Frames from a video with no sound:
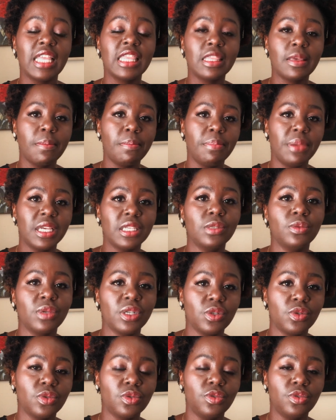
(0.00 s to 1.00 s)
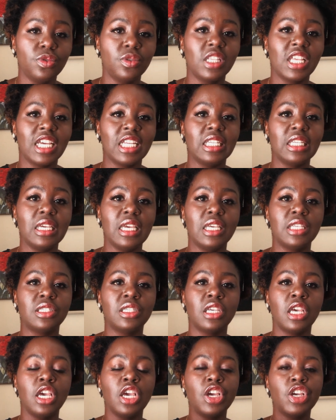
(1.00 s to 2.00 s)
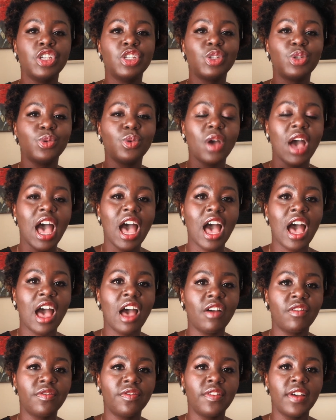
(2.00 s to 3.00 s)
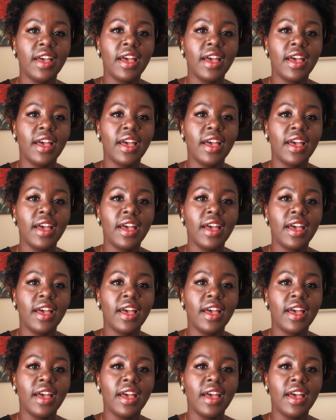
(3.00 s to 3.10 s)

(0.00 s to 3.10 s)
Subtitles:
And the best way to do that is to have